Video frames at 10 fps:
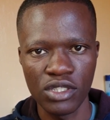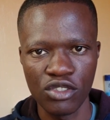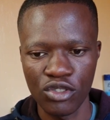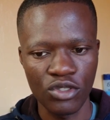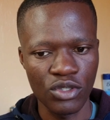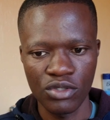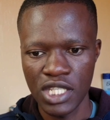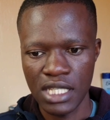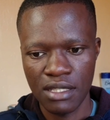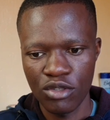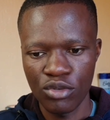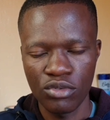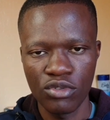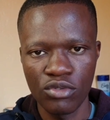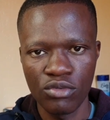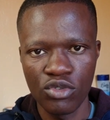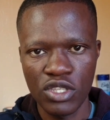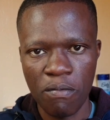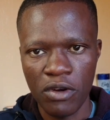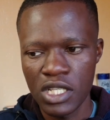You
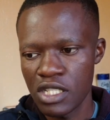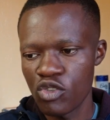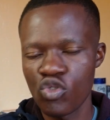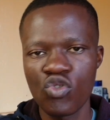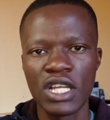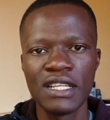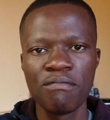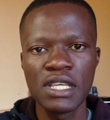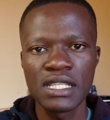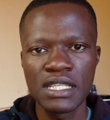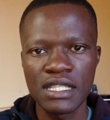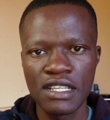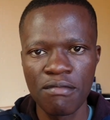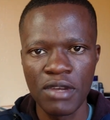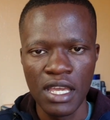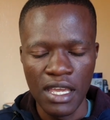separate it into a limbic system,